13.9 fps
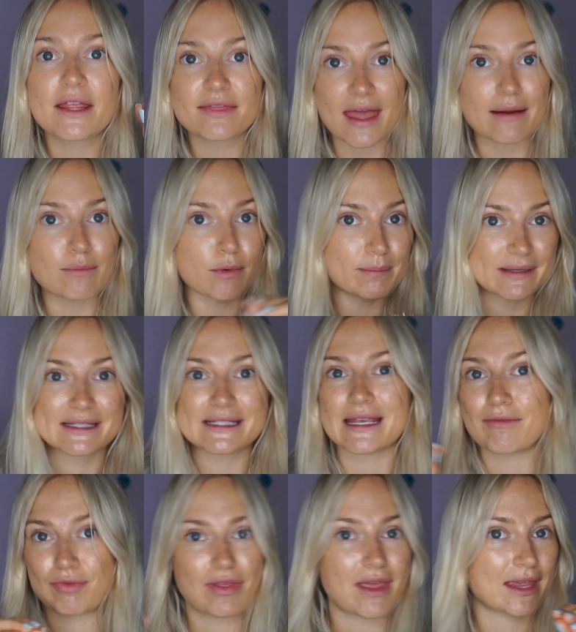they would
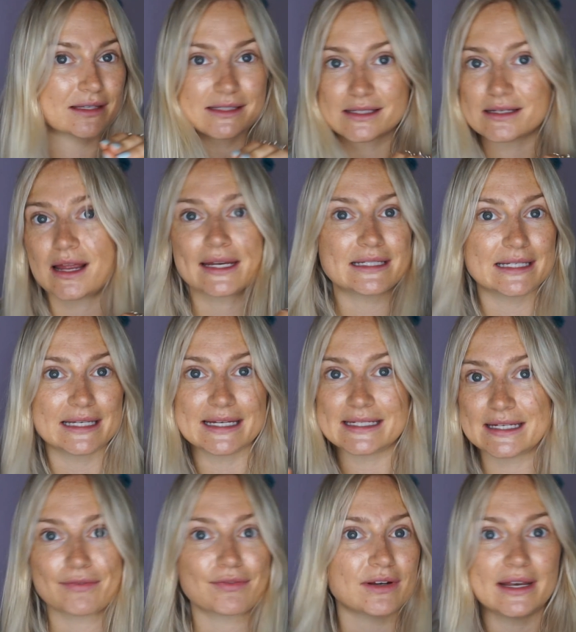perceive things slightly
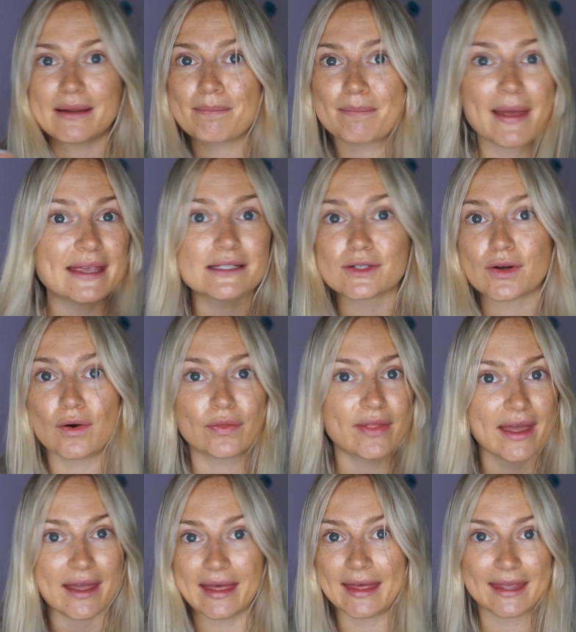differently based on
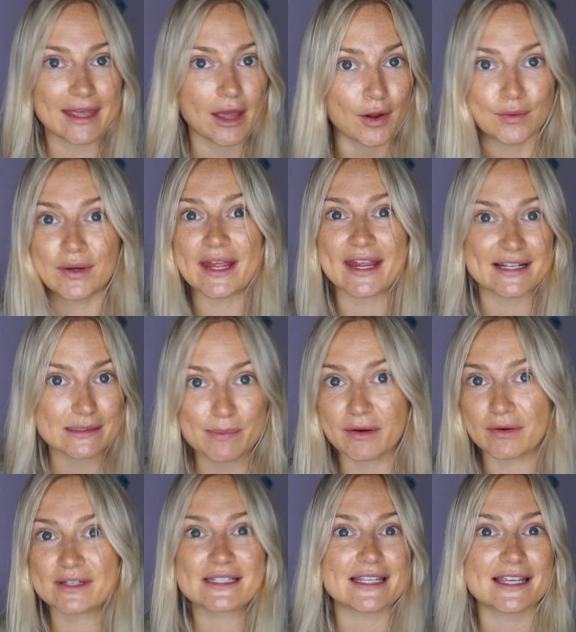their own
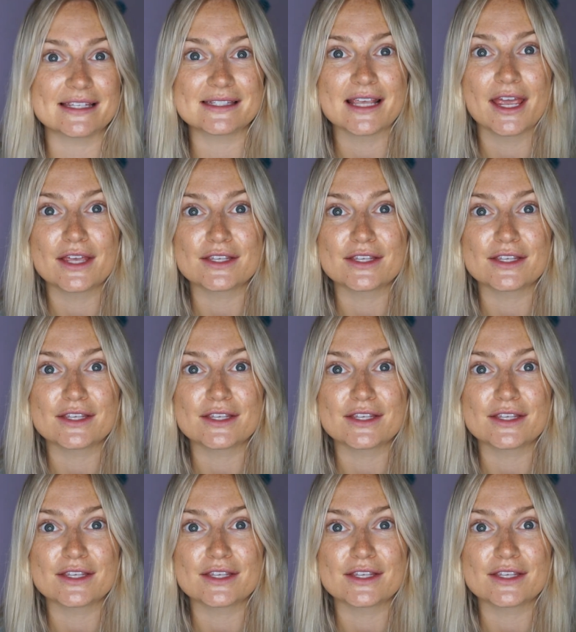experiences,